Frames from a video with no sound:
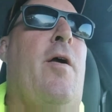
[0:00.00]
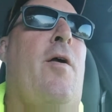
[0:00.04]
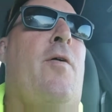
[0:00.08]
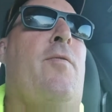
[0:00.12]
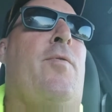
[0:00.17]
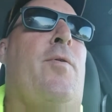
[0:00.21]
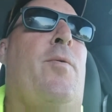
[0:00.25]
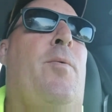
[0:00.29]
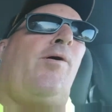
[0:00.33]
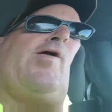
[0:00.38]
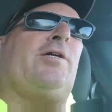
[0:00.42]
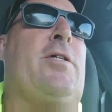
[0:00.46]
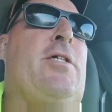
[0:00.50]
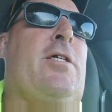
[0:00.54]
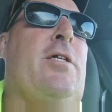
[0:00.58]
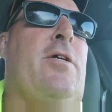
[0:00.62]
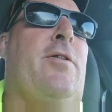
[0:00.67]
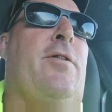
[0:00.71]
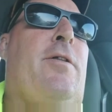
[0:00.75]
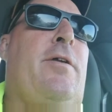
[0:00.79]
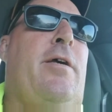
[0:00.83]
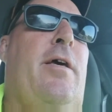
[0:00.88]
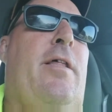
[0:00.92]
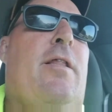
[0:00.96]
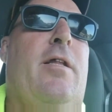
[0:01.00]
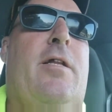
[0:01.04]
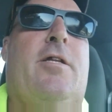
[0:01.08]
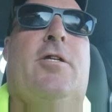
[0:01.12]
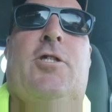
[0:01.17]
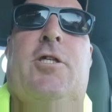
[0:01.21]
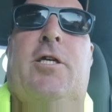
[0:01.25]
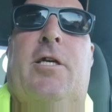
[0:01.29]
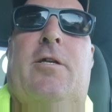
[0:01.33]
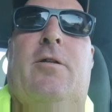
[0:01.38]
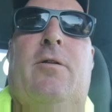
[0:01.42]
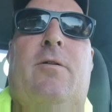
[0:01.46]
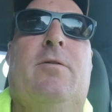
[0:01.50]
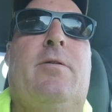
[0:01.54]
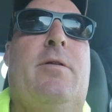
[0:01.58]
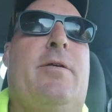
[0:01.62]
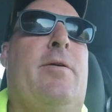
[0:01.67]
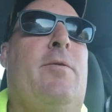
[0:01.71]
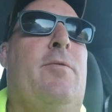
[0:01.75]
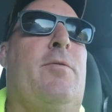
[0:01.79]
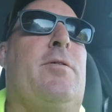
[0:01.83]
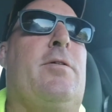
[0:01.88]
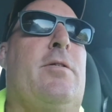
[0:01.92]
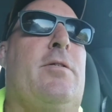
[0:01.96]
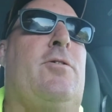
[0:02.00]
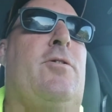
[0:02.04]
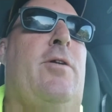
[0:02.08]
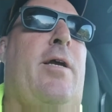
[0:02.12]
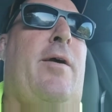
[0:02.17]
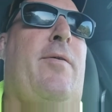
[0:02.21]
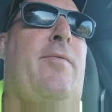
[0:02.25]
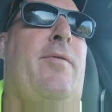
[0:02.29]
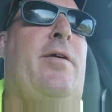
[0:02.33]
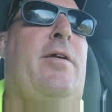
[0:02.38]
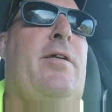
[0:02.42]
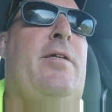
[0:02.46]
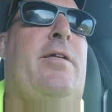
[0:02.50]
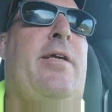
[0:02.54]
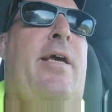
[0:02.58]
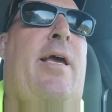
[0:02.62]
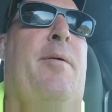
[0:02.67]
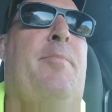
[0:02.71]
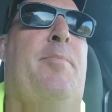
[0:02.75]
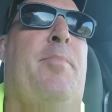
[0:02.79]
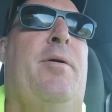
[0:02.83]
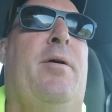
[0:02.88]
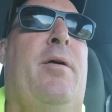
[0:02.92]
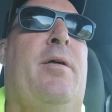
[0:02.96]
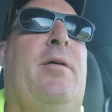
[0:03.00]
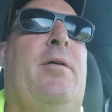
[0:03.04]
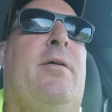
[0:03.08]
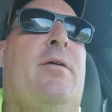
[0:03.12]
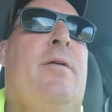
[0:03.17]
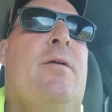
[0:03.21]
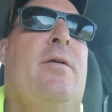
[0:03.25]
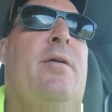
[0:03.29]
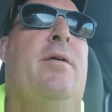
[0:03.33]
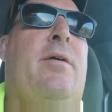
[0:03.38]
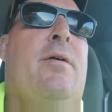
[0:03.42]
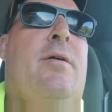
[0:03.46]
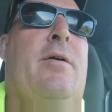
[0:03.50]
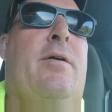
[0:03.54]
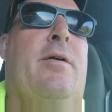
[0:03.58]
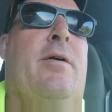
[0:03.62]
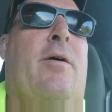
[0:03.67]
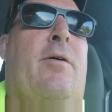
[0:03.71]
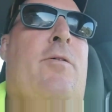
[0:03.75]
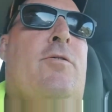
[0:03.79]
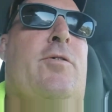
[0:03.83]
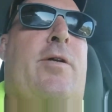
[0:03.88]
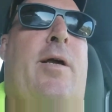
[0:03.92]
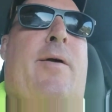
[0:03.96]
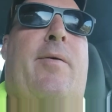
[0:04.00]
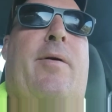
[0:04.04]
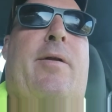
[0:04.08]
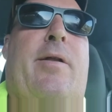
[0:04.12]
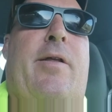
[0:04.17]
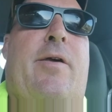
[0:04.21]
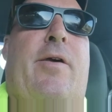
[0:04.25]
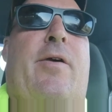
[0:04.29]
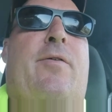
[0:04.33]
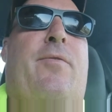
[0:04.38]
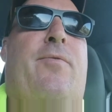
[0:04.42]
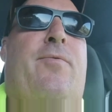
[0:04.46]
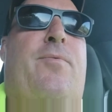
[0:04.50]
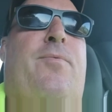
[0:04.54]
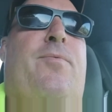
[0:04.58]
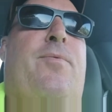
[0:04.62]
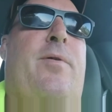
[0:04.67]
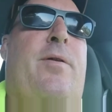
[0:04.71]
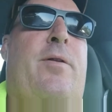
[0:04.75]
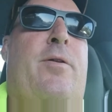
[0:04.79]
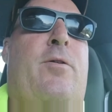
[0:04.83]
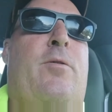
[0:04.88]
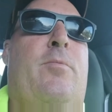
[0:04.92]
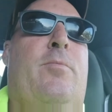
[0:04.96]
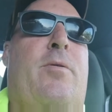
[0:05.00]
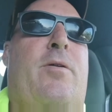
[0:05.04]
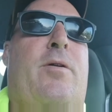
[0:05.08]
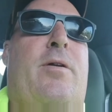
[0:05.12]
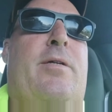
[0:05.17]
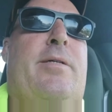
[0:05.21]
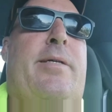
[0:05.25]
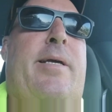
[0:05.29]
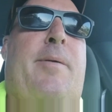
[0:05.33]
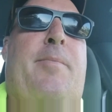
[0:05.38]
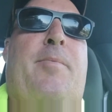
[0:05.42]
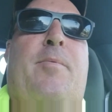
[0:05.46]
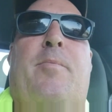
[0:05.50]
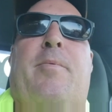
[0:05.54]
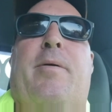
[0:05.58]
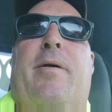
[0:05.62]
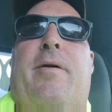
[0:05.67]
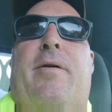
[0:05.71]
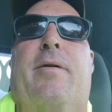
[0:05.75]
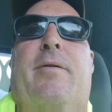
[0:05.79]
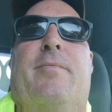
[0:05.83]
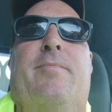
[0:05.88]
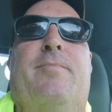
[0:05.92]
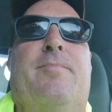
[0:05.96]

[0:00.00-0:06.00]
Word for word: If you're watching on the other channel, it was Driving Tampa, it was Driving Lyft in New Bern, Tampa Bay.